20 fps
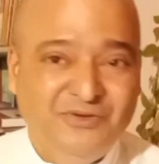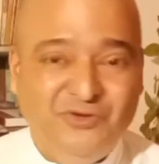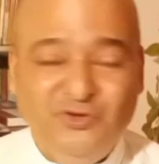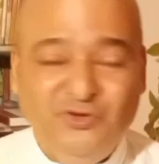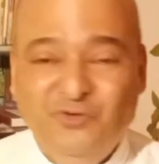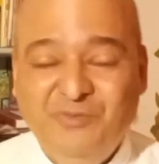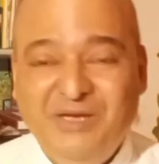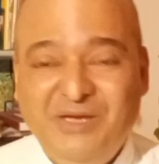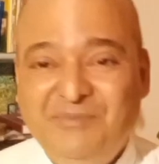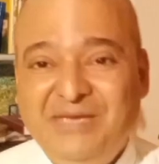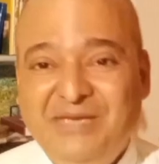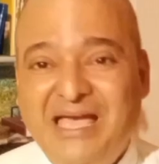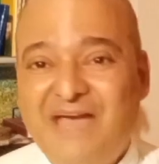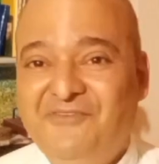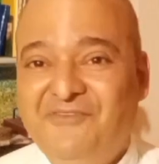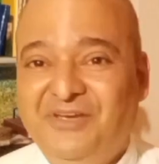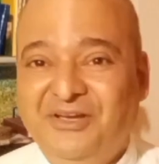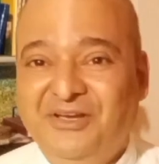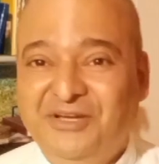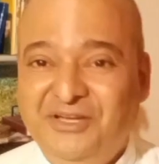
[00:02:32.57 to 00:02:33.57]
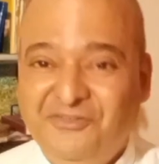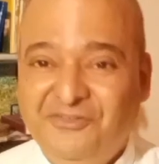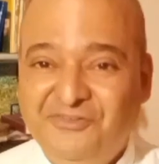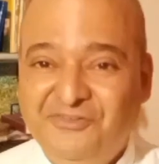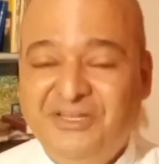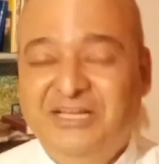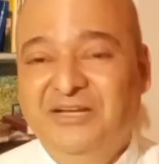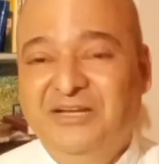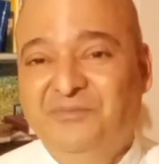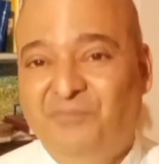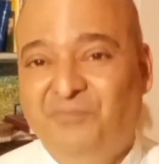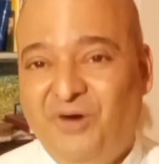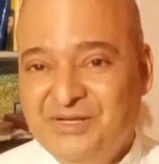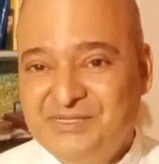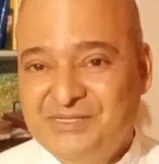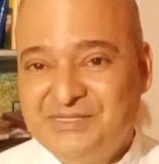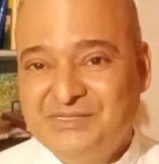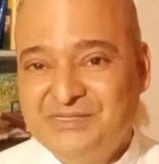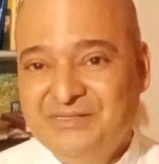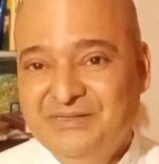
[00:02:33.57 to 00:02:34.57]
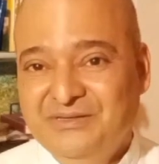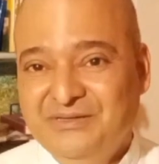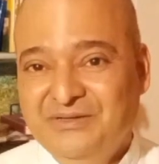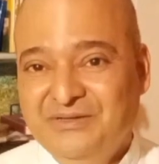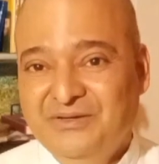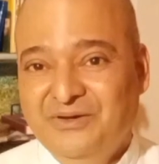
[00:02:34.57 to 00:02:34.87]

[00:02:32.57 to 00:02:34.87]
You may be having a difficult boss,